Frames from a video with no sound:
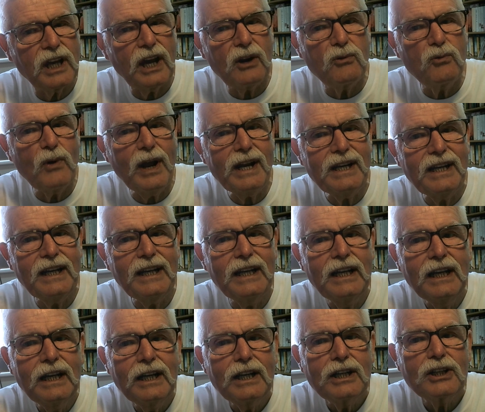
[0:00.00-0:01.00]
Get
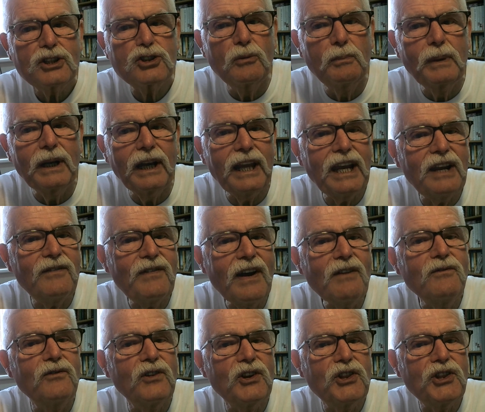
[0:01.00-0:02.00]
ready to
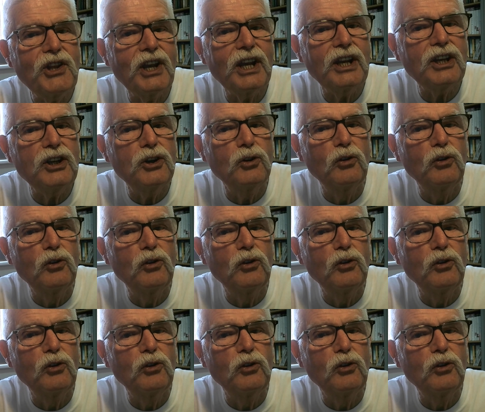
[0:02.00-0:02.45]
believe everything